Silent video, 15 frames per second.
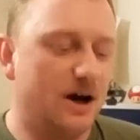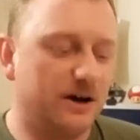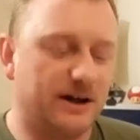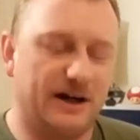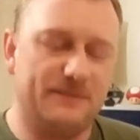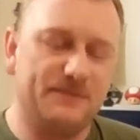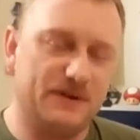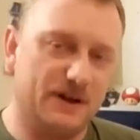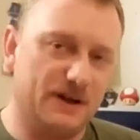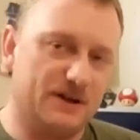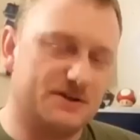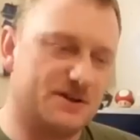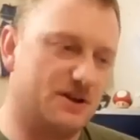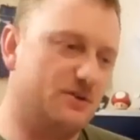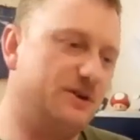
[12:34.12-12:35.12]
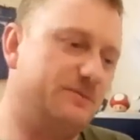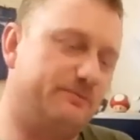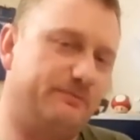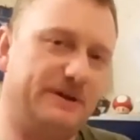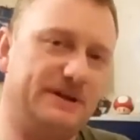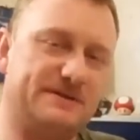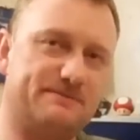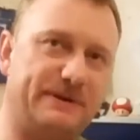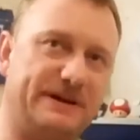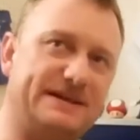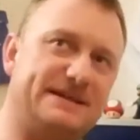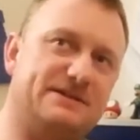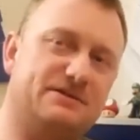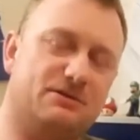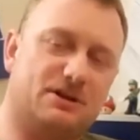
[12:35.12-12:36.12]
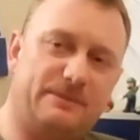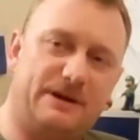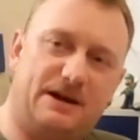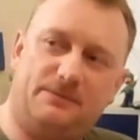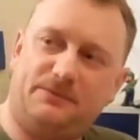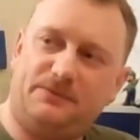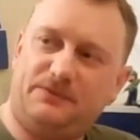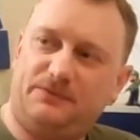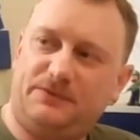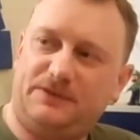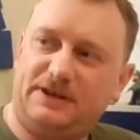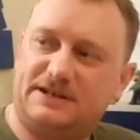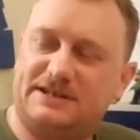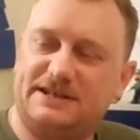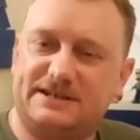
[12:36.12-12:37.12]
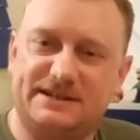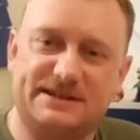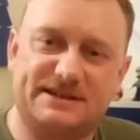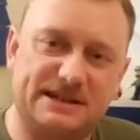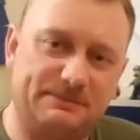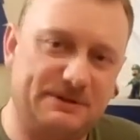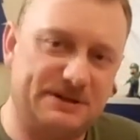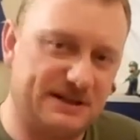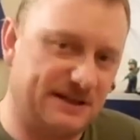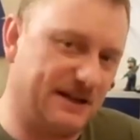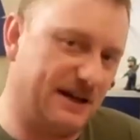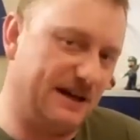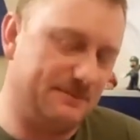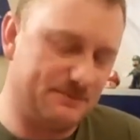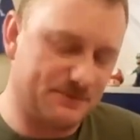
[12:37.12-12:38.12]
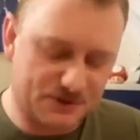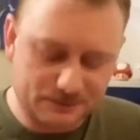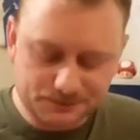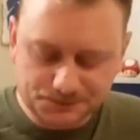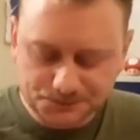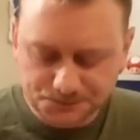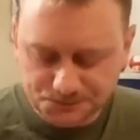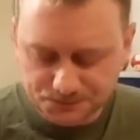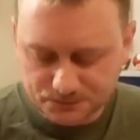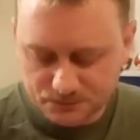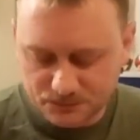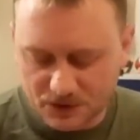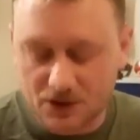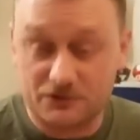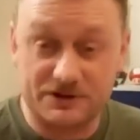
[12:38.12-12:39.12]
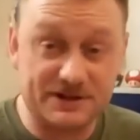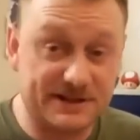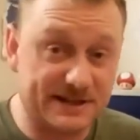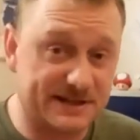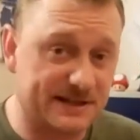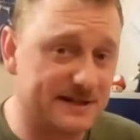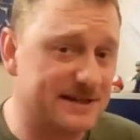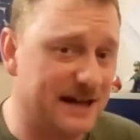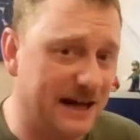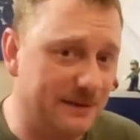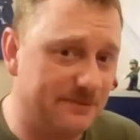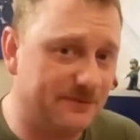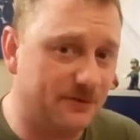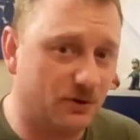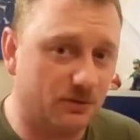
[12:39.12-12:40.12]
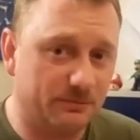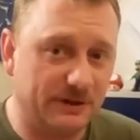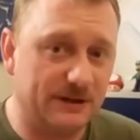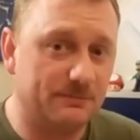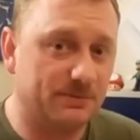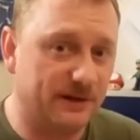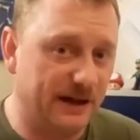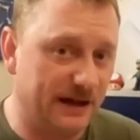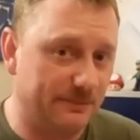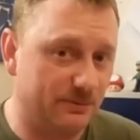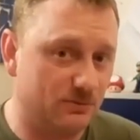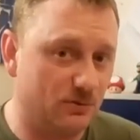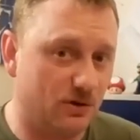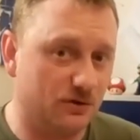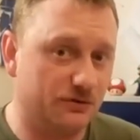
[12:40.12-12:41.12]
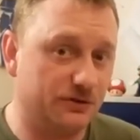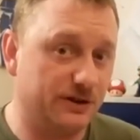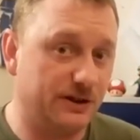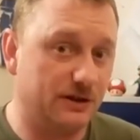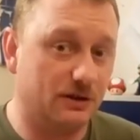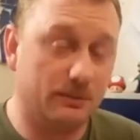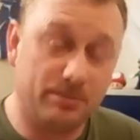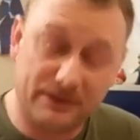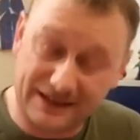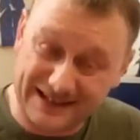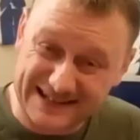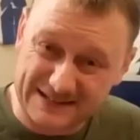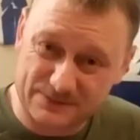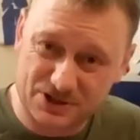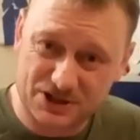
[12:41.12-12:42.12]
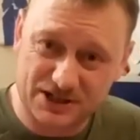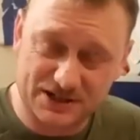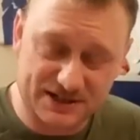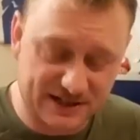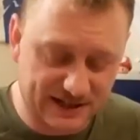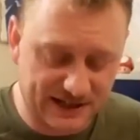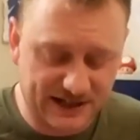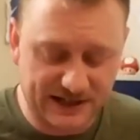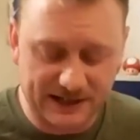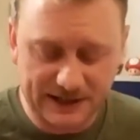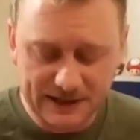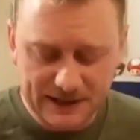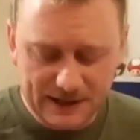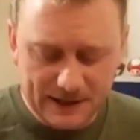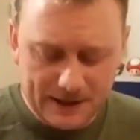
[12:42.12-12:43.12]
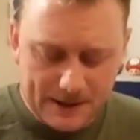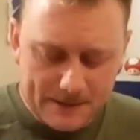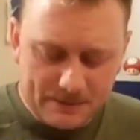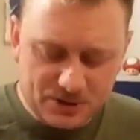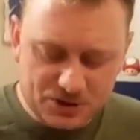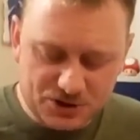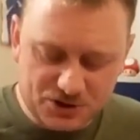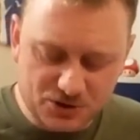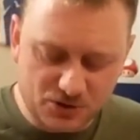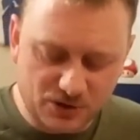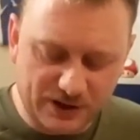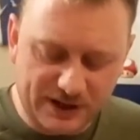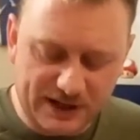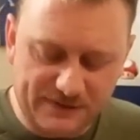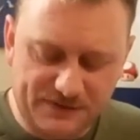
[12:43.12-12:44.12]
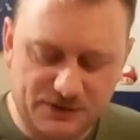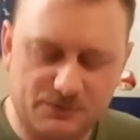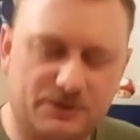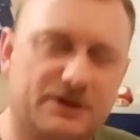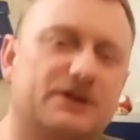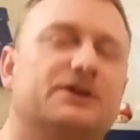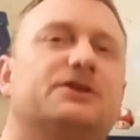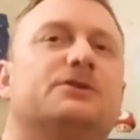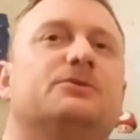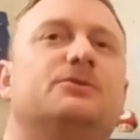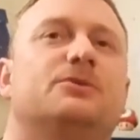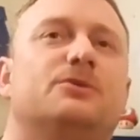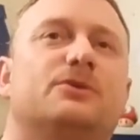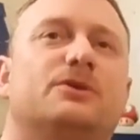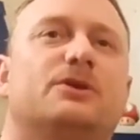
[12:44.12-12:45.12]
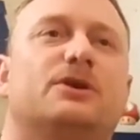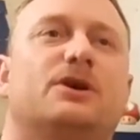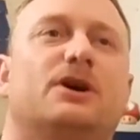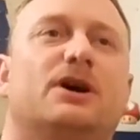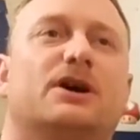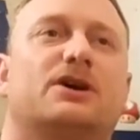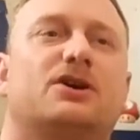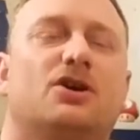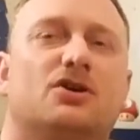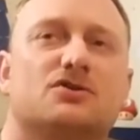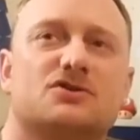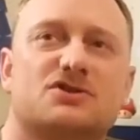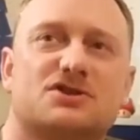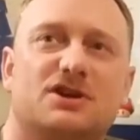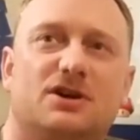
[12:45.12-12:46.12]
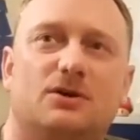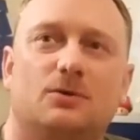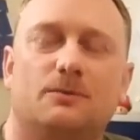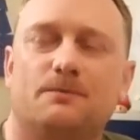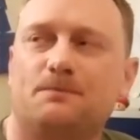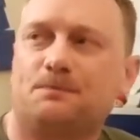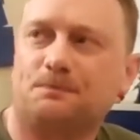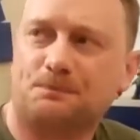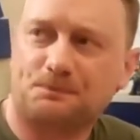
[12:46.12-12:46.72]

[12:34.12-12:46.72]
Okay, so he's basically talking about the existing CPC games that are in disc and tape form being playable on the Plus machines, clearly. But surely if you were going to do a console,